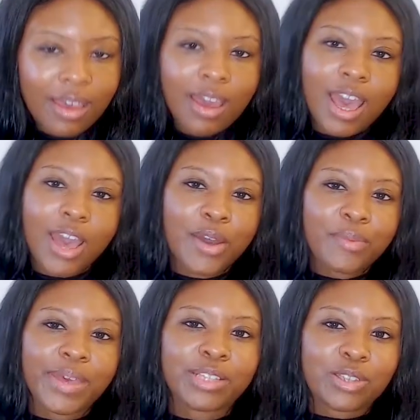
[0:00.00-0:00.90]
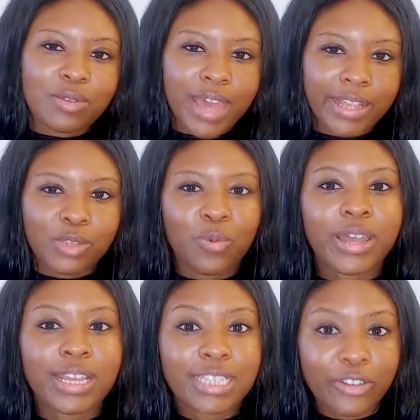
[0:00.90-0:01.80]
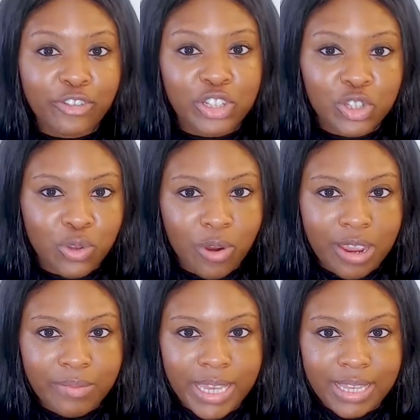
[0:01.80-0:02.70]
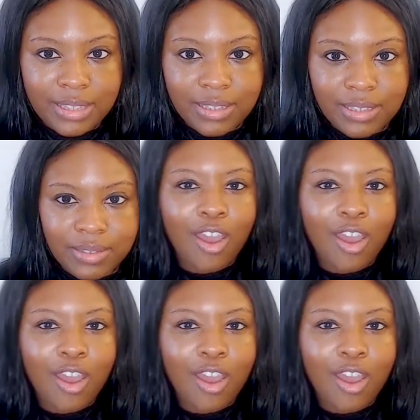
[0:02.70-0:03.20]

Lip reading: And so that's what a different story means.